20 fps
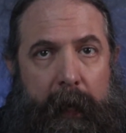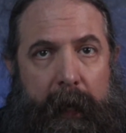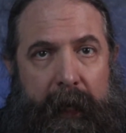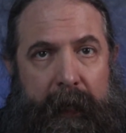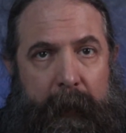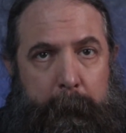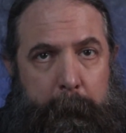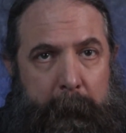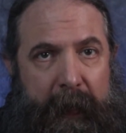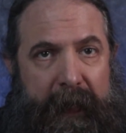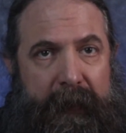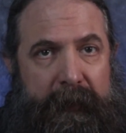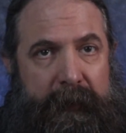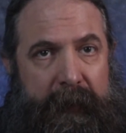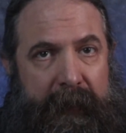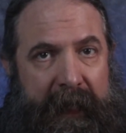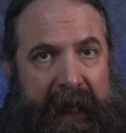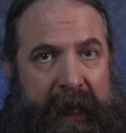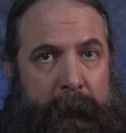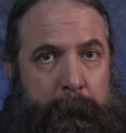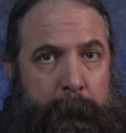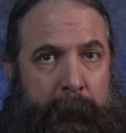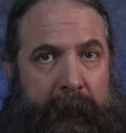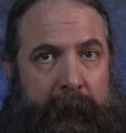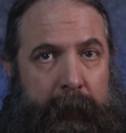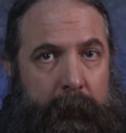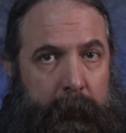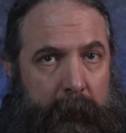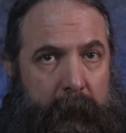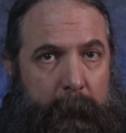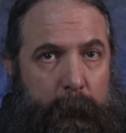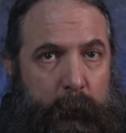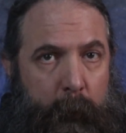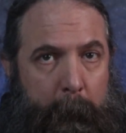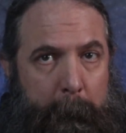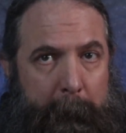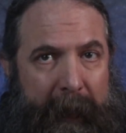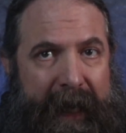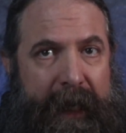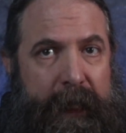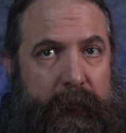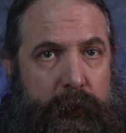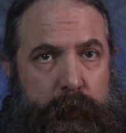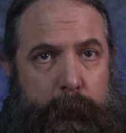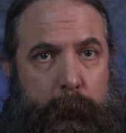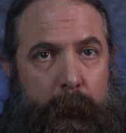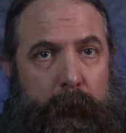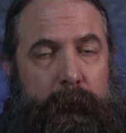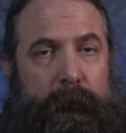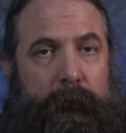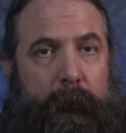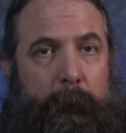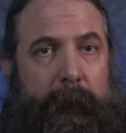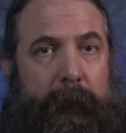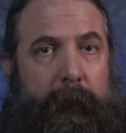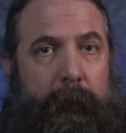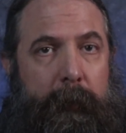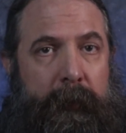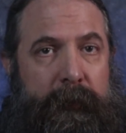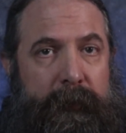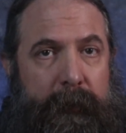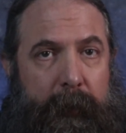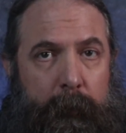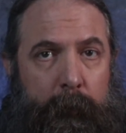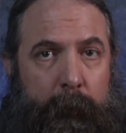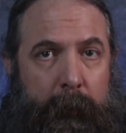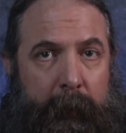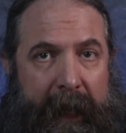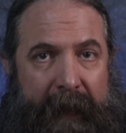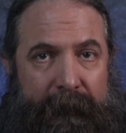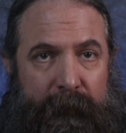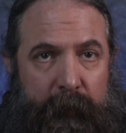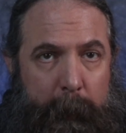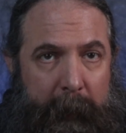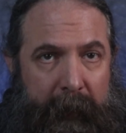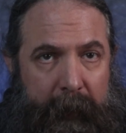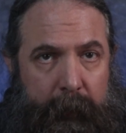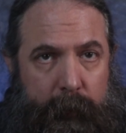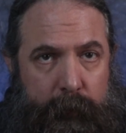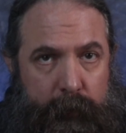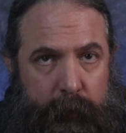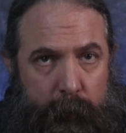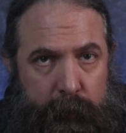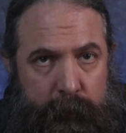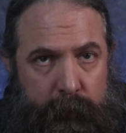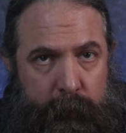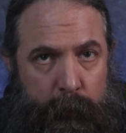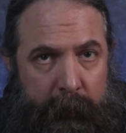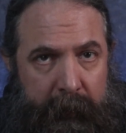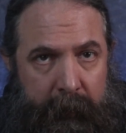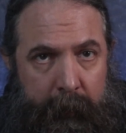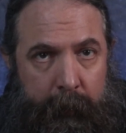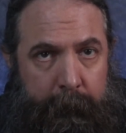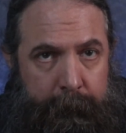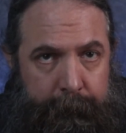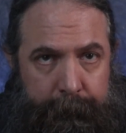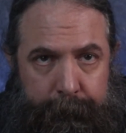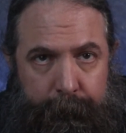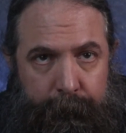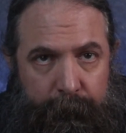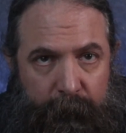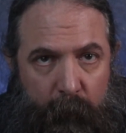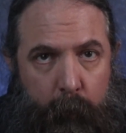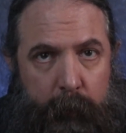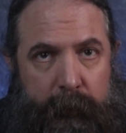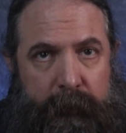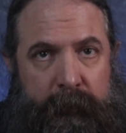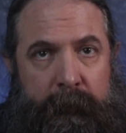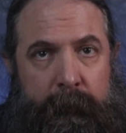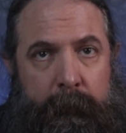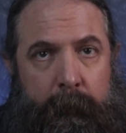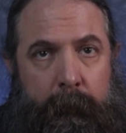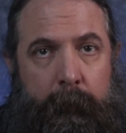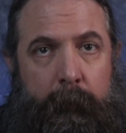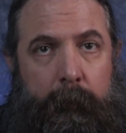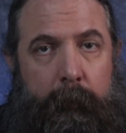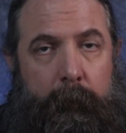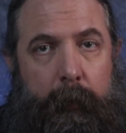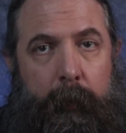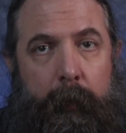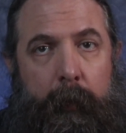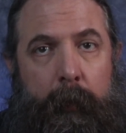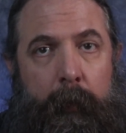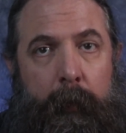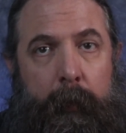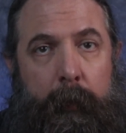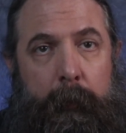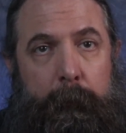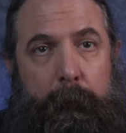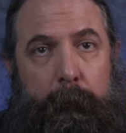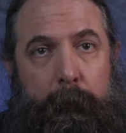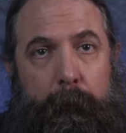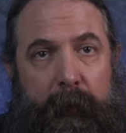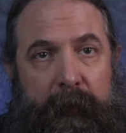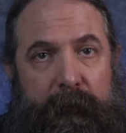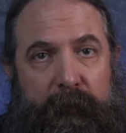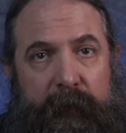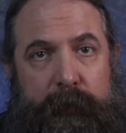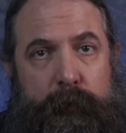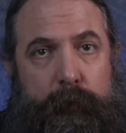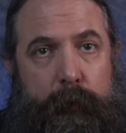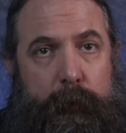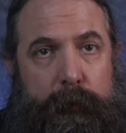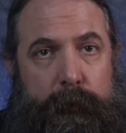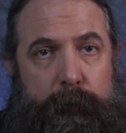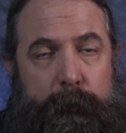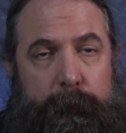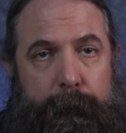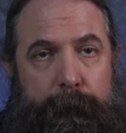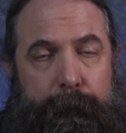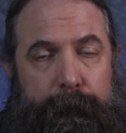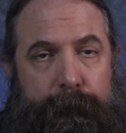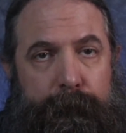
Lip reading: And it makes the campaign a lot more manageable for me because I only have to manage those 3, 4 adventures.